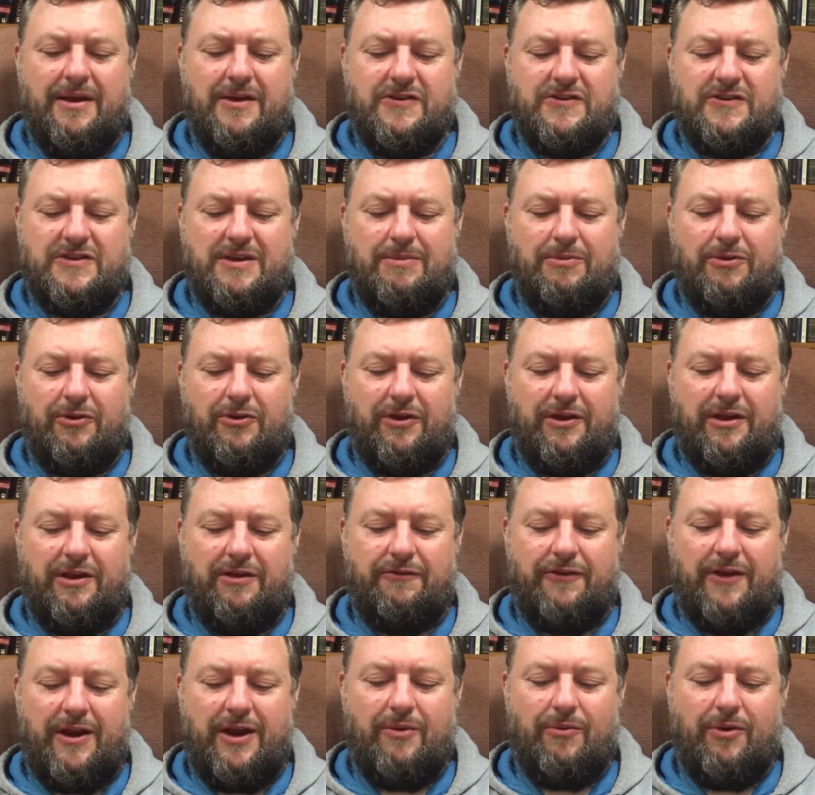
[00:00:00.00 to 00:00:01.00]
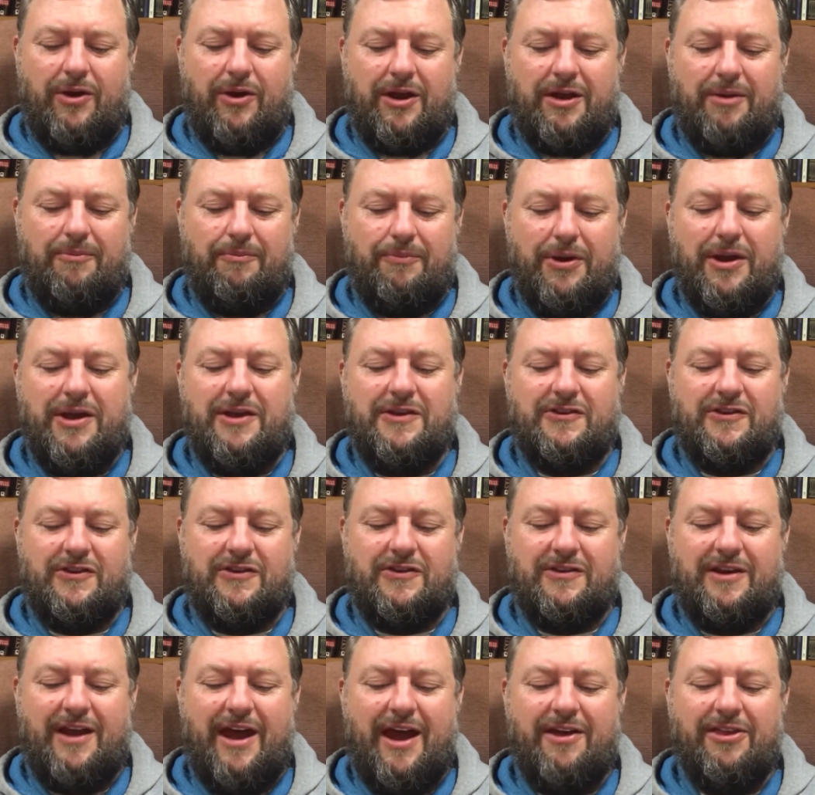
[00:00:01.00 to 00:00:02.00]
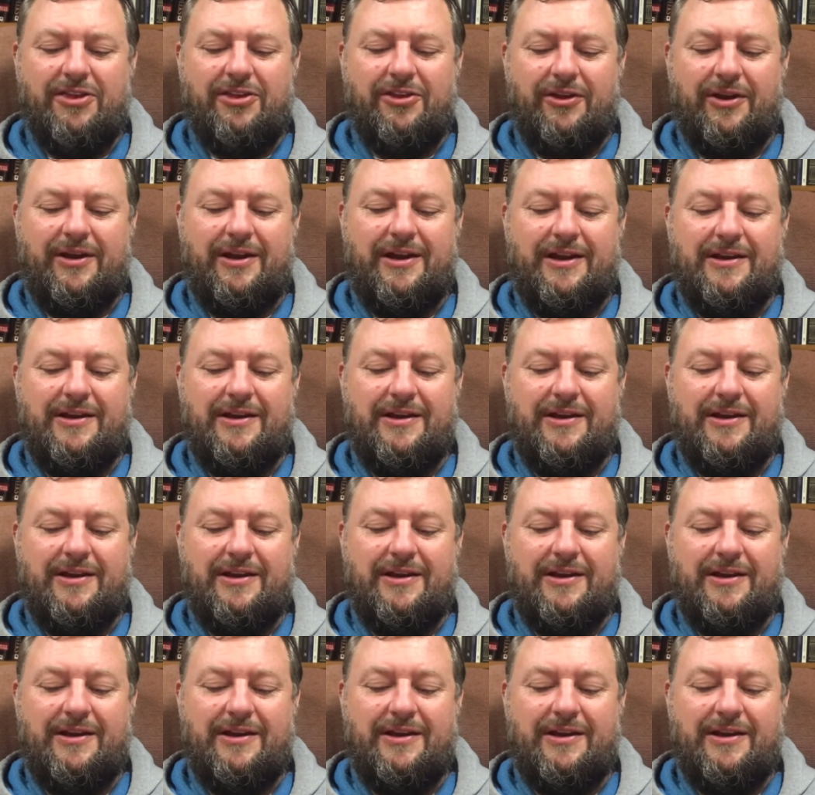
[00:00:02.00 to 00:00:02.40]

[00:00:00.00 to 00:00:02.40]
Similarly, if anyone competes as an athlete,